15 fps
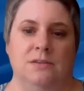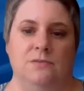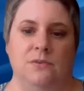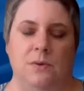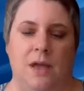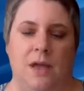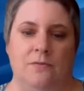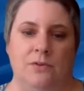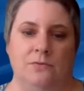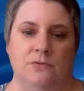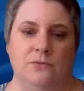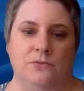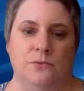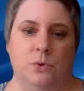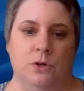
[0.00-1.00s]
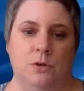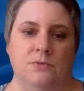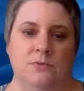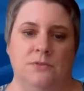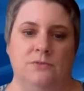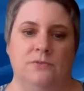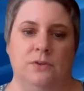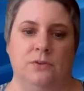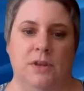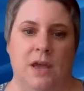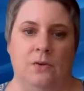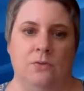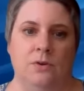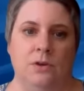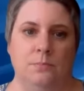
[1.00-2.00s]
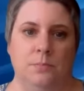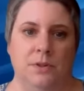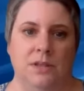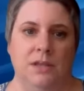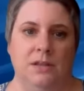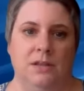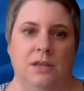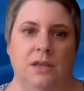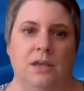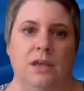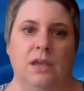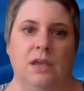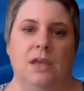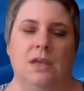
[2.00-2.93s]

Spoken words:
if you have those forms filled out completely,